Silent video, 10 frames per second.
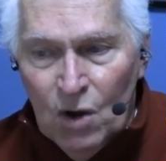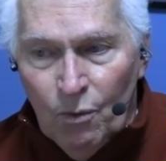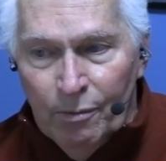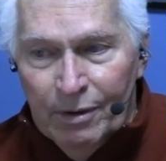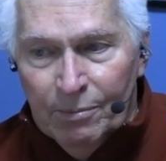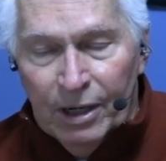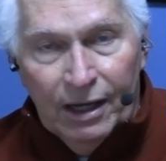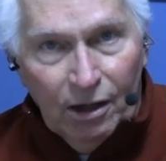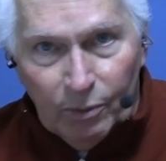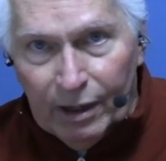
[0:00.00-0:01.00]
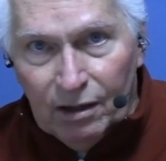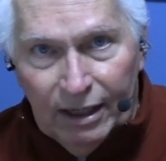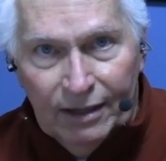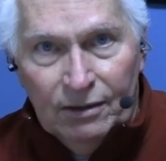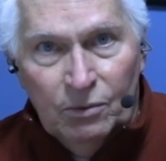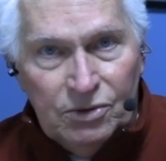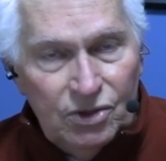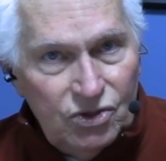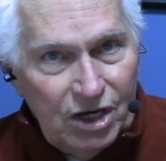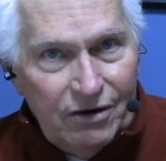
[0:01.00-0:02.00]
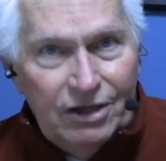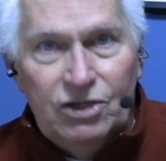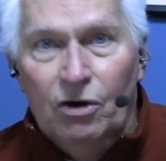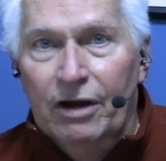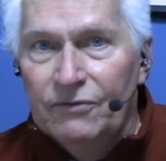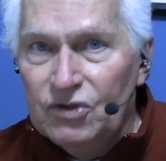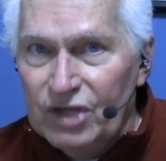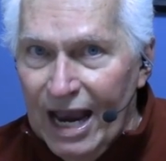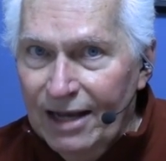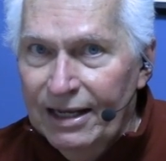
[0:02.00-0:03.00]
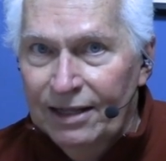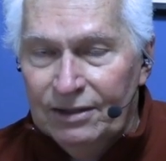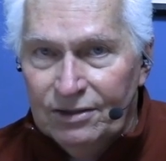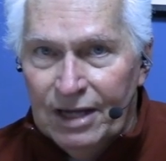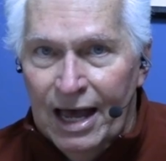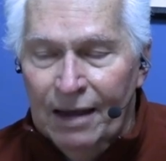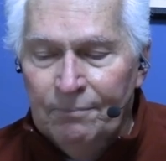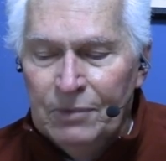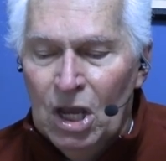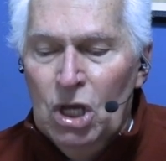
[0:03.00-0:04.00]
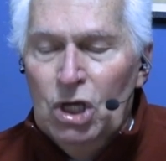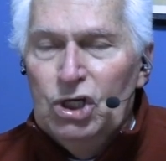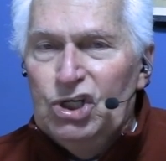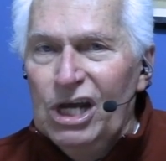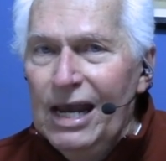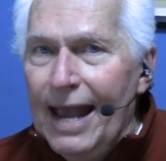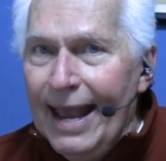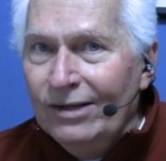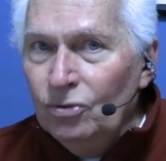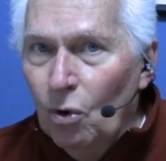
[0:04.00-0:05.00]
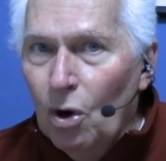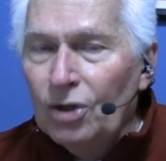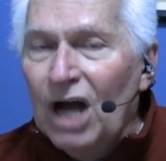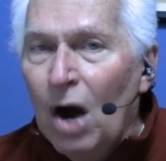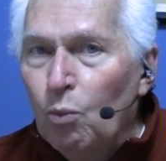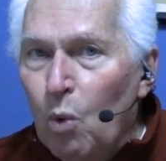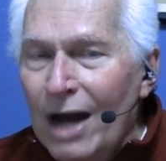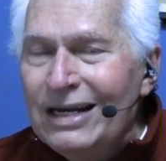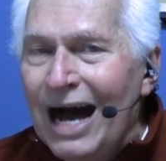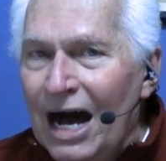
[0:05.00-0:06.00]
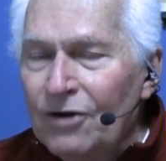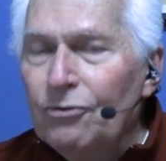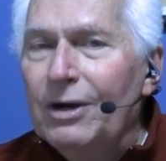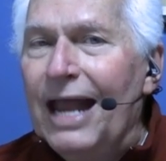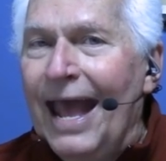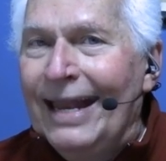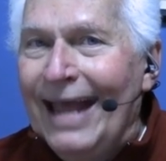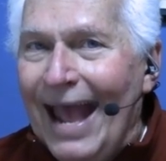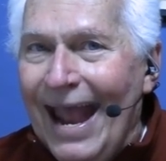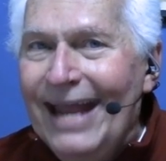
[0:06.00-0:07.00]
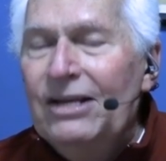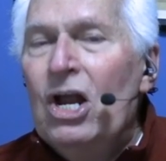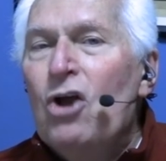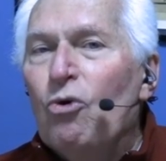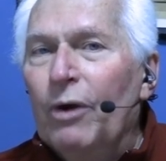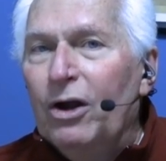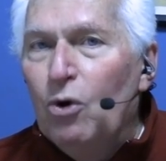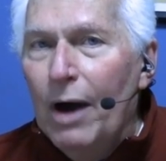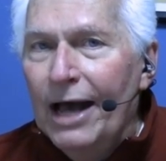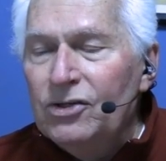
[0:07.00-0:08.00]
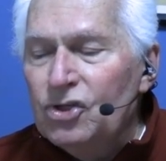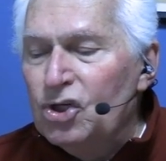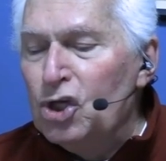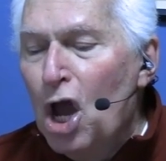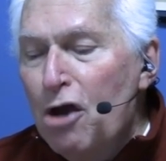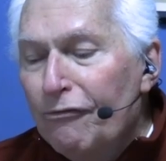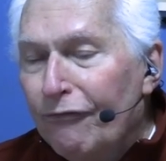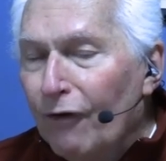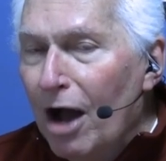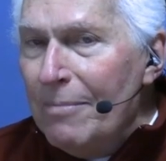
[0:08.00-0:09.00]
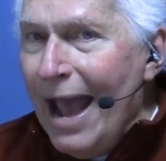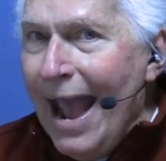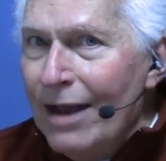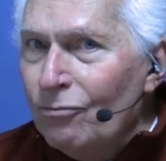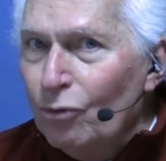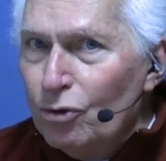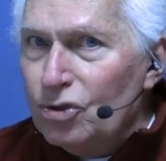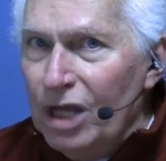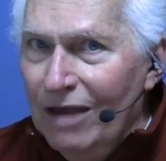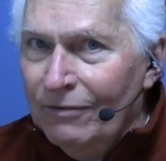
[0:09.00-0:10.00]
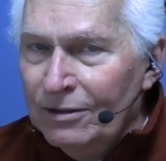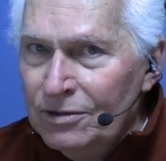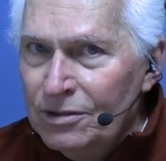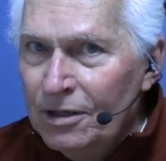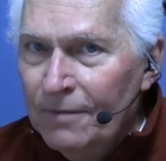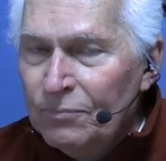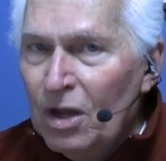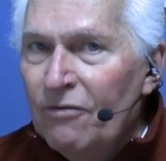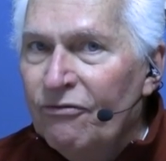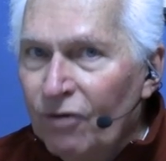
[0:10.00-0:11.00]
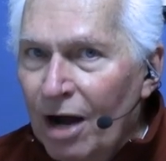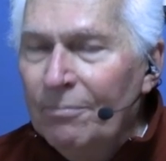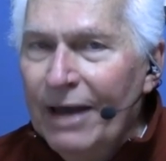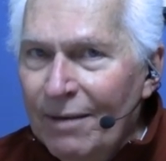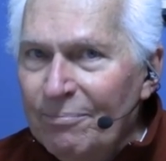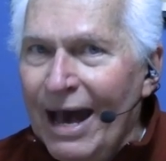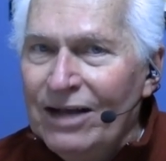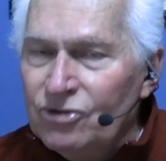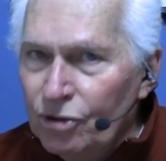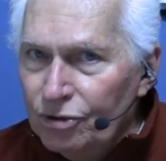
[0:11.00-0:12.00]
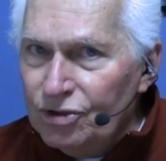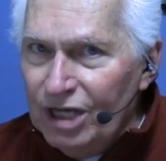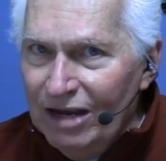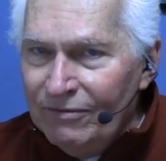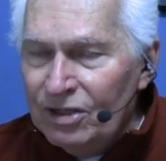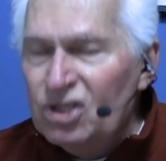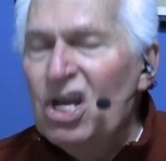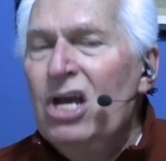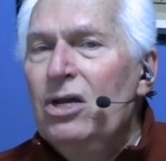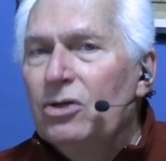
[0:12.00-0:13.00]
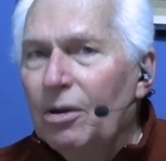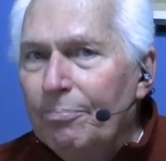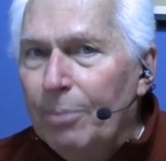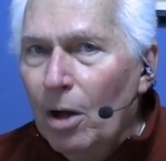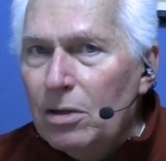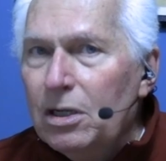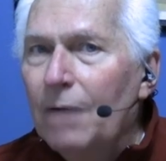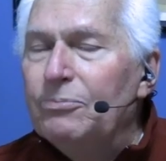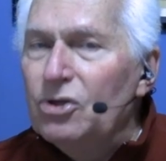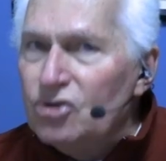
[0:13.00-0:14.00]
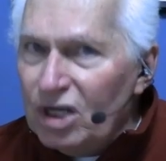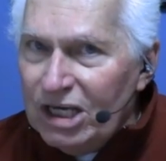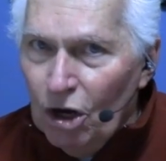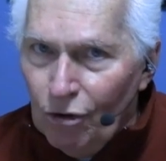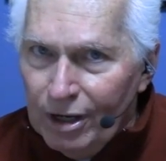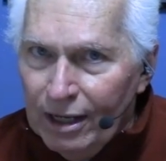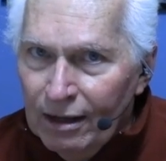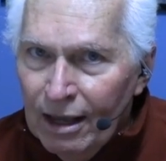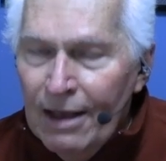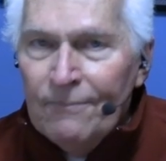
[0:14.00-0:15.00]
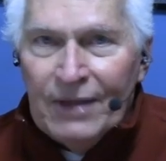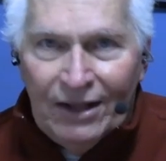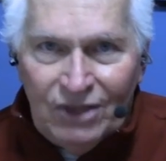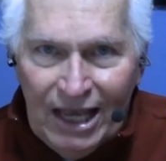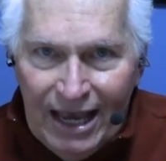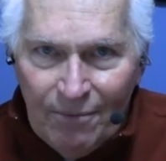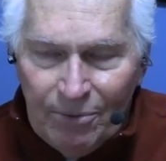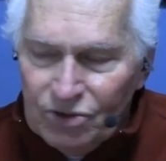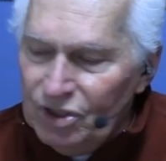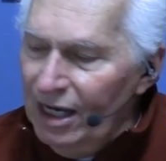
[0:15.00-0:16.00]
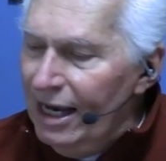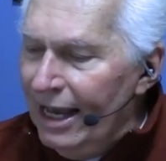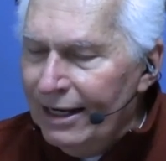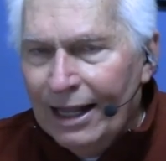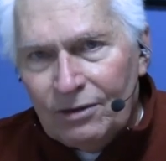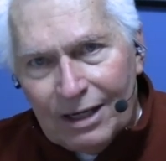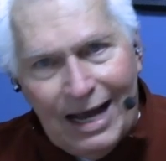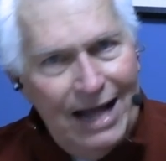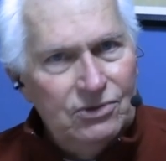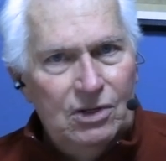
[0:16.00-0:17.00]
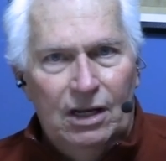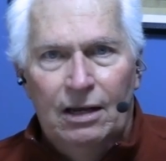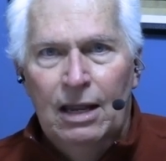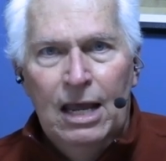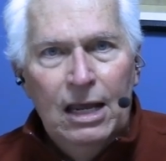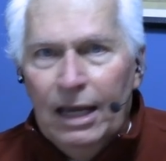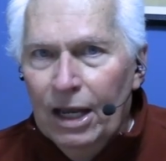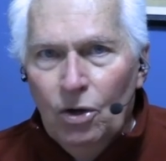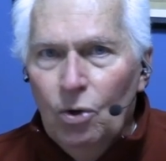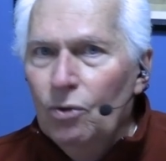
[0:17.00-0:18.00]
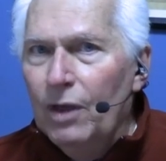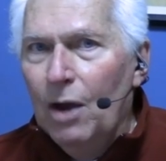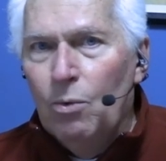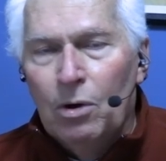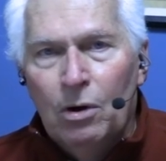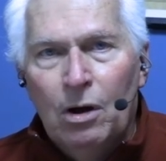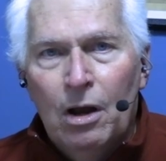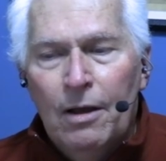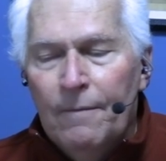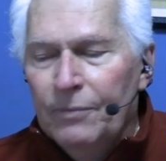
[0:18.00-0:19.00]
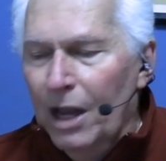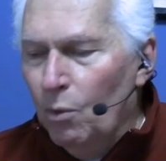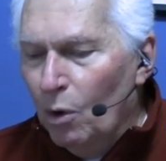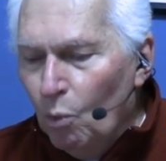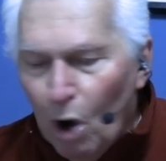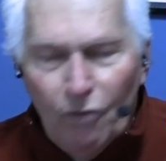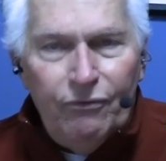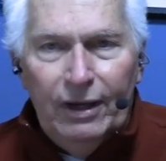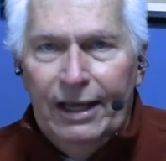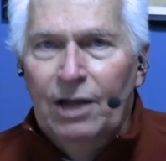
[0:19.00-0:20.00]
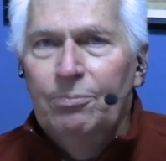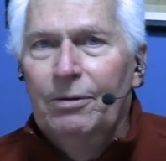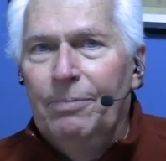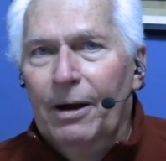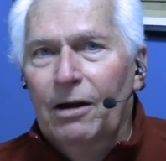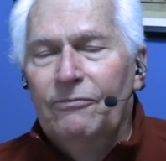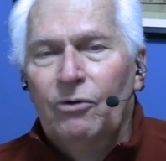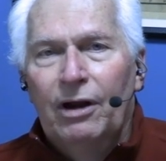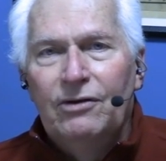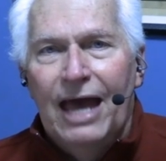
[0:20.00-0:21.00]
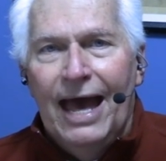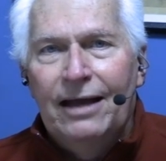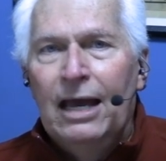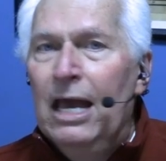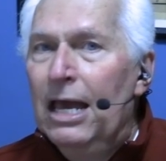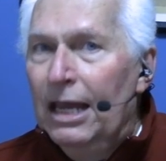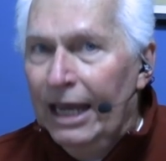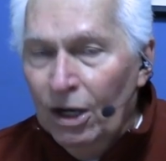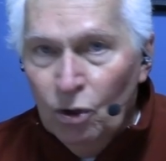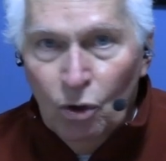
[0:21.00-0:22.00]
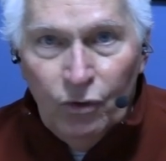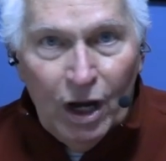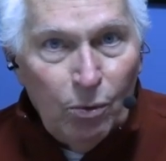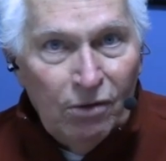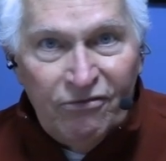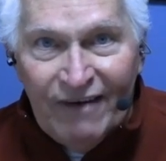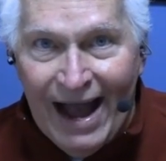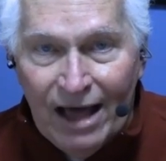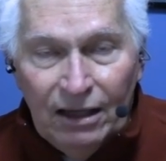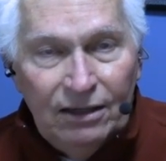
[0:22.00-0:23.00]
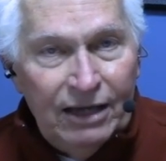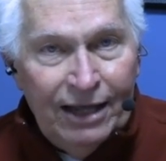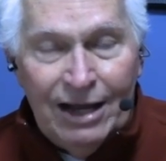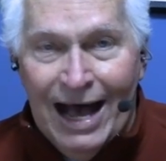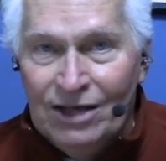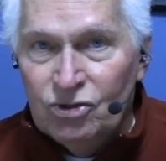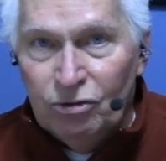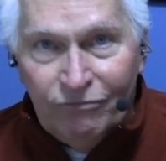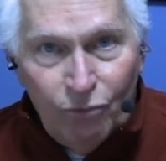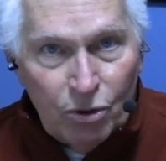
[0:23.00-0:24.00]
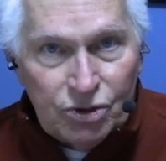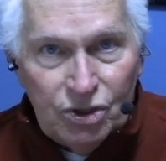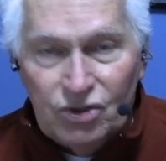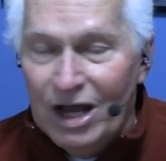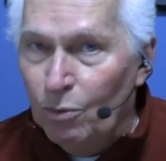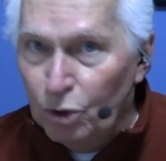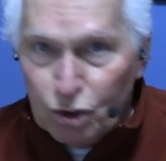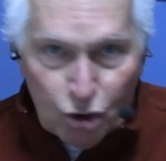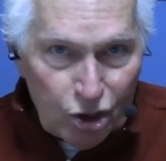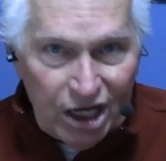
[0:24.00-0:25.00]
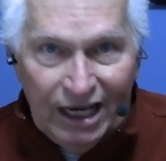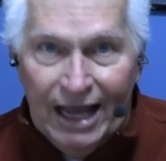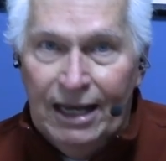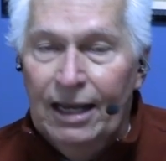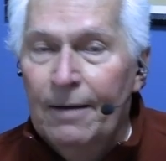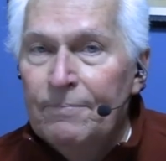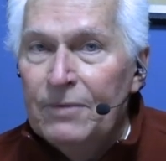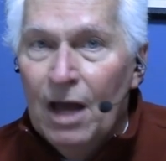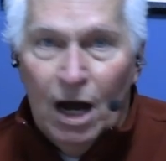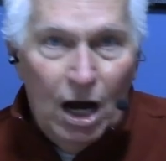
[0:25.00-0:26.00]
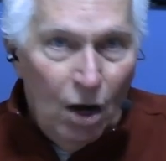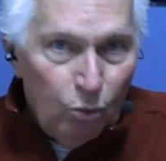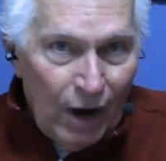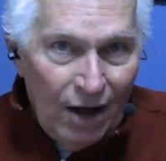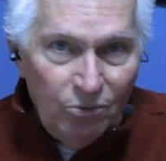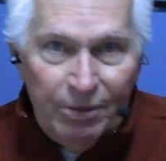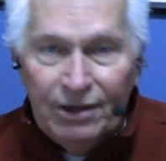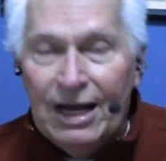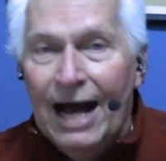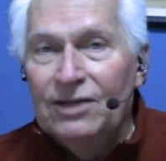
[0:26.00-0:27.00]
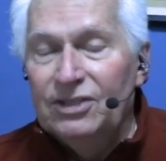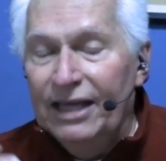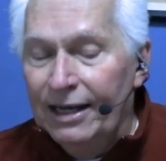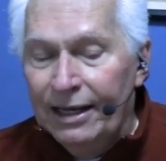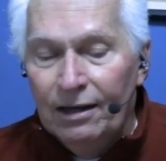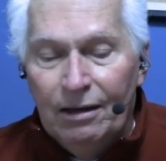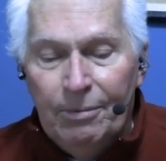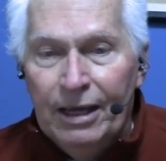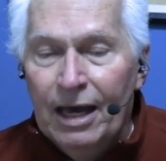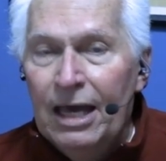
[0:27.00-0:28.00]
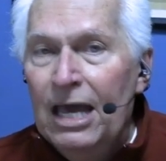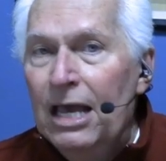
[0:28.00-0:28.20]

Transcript: Remember, Hillary Clinton was the Secretary of State at the time. She ignored 108 requests from Andrew Stevens, from Ambassador Stevens, to bulk up the security at the embassy and at the consulate. He knew they were woefully unprepared for an attack. He knew there were violent and hostile forces that were circulating around Benghazi and in Libya.